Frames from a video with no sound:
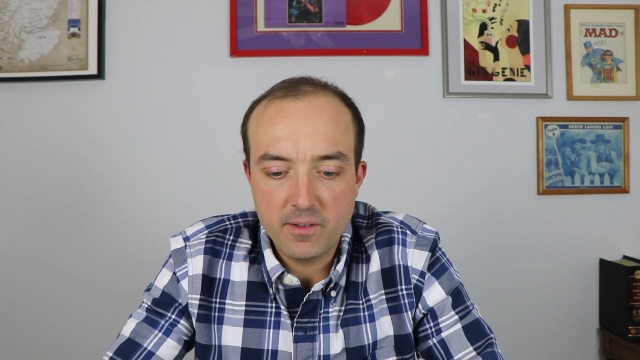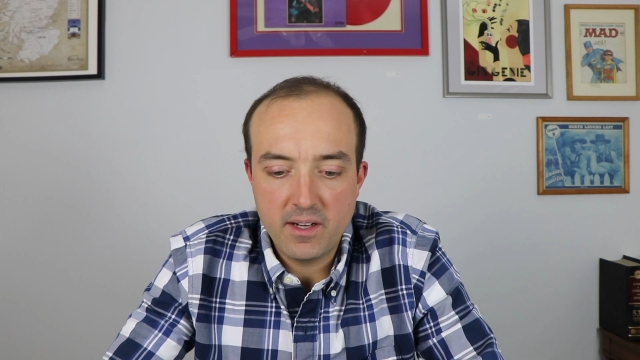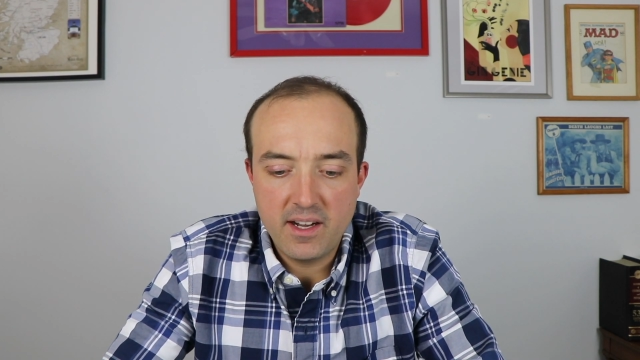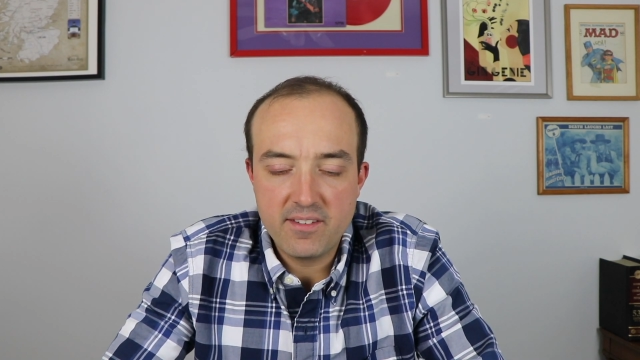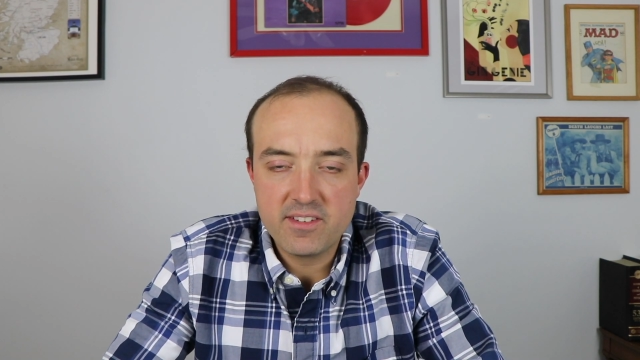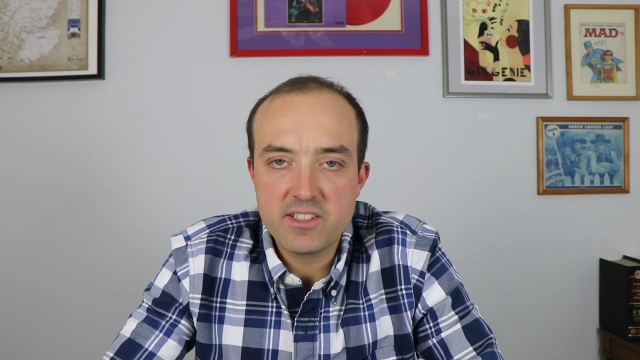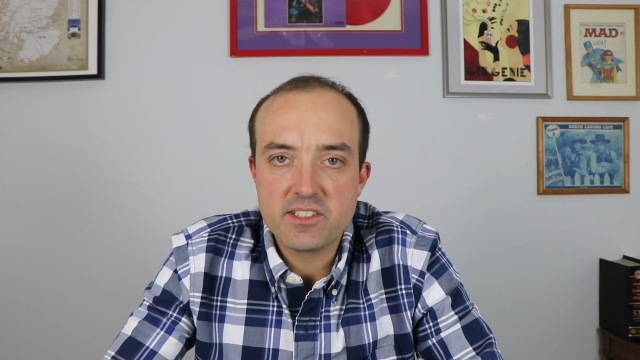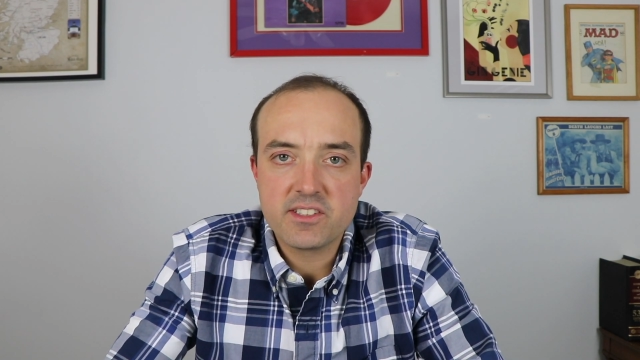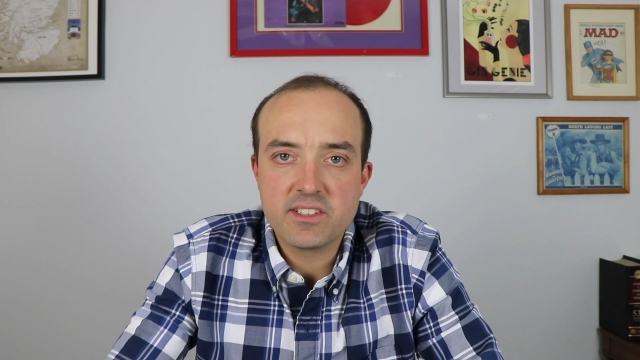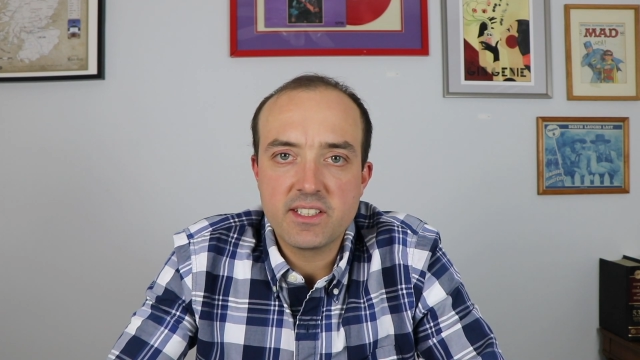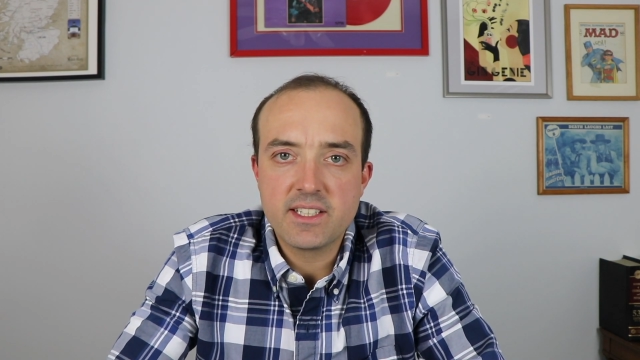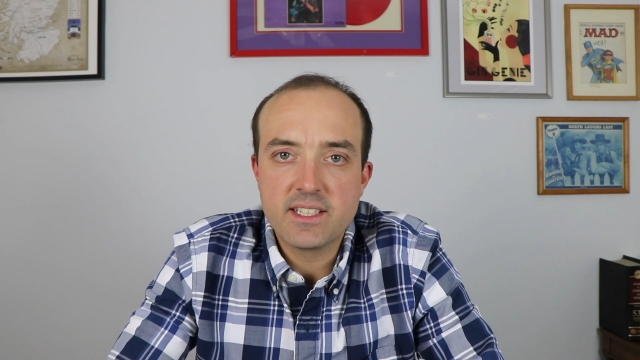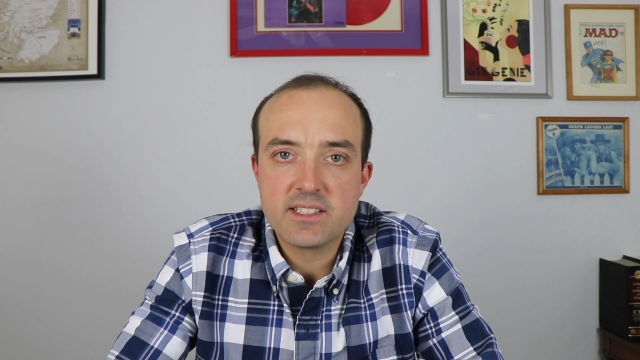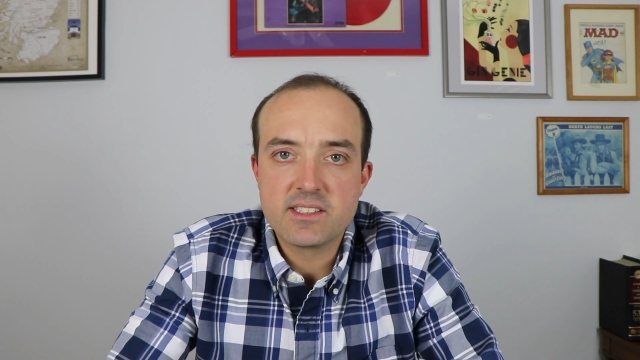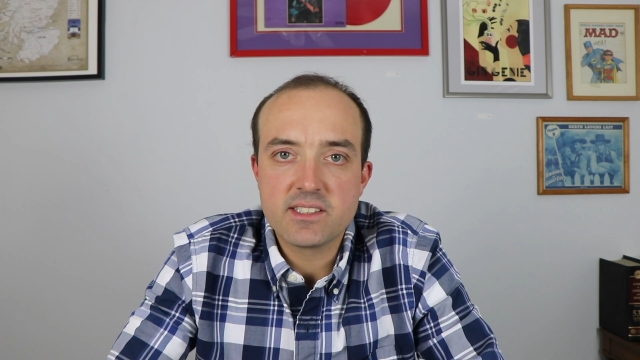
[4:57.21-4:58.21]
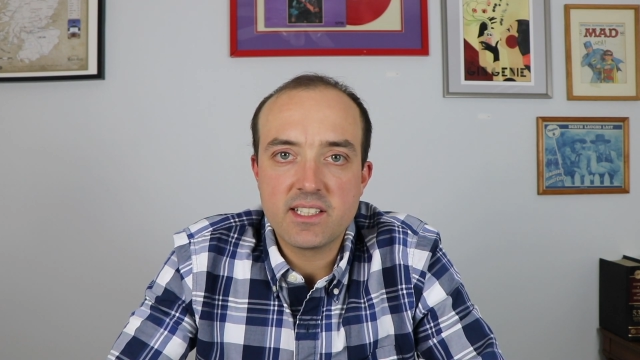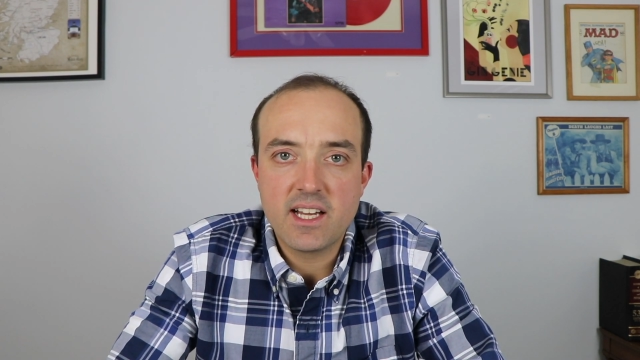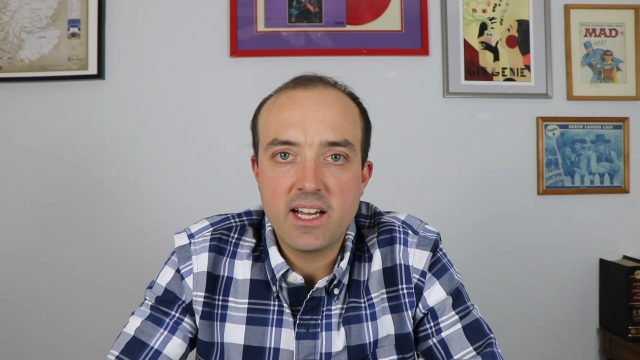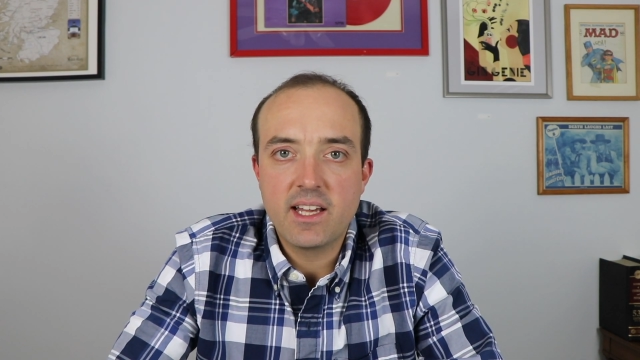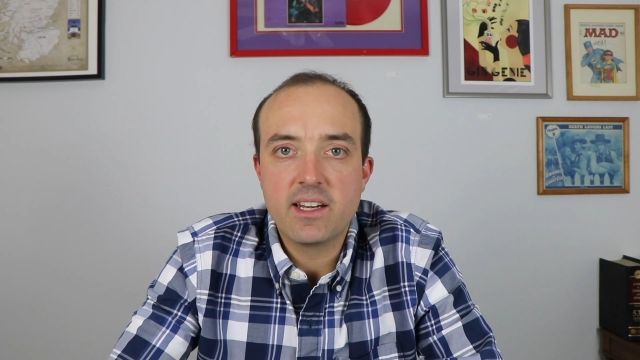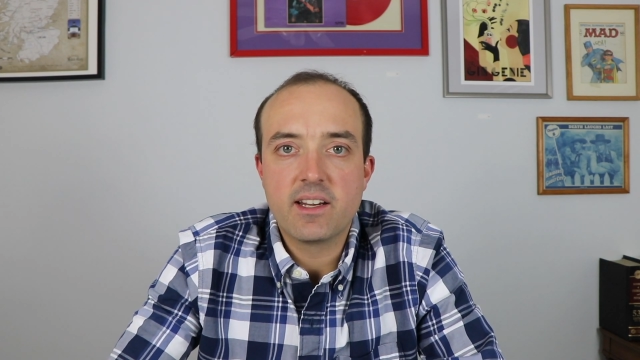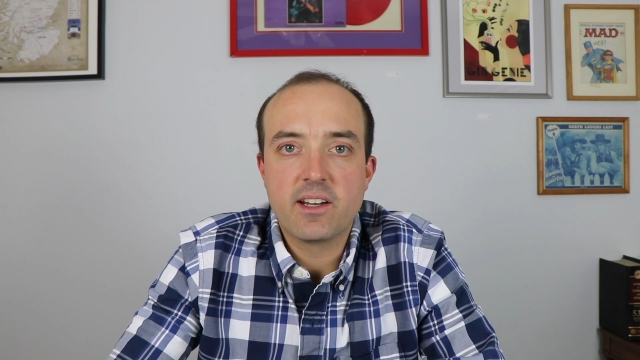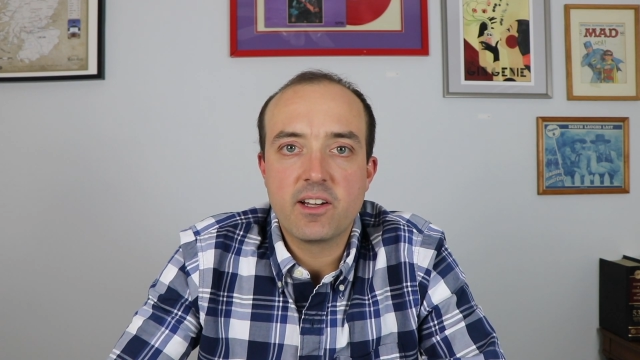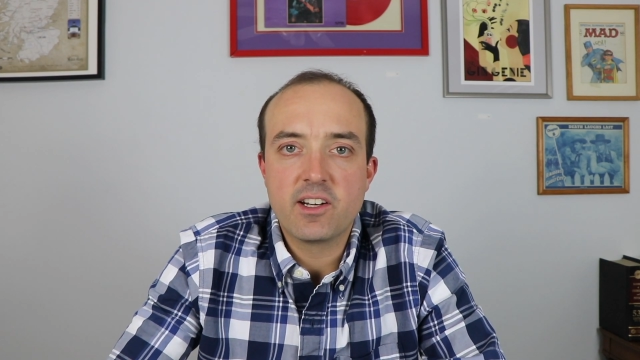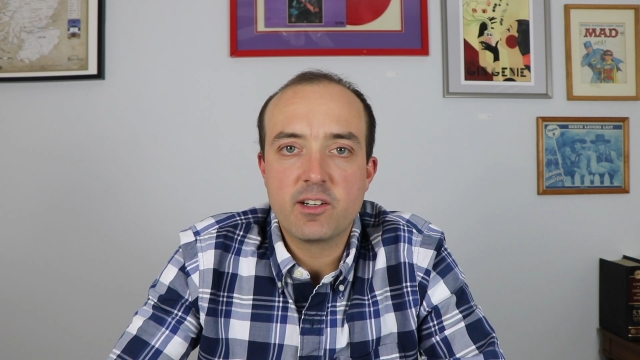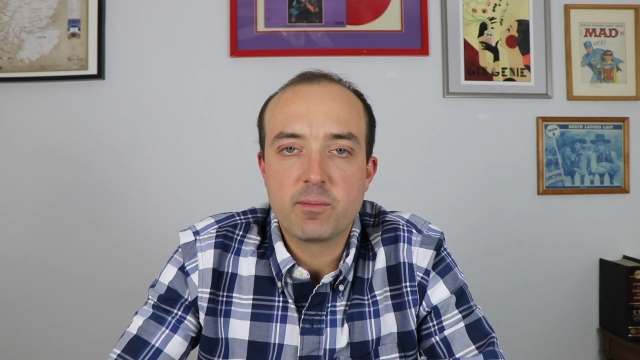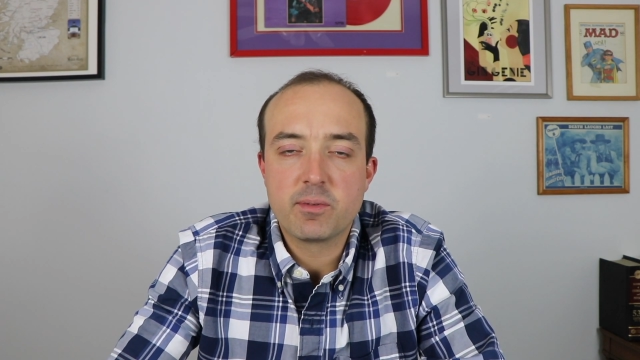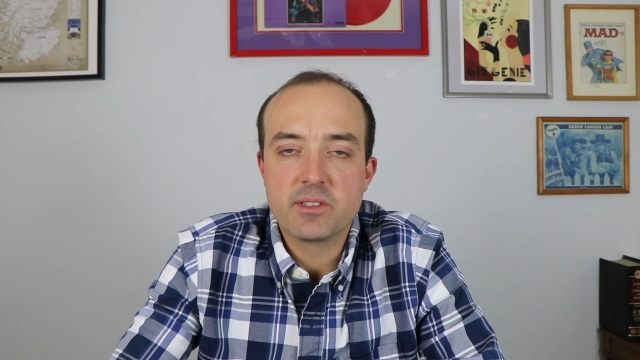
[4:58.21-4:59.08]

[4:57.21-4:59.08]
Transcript: Obviously, it's not one hundred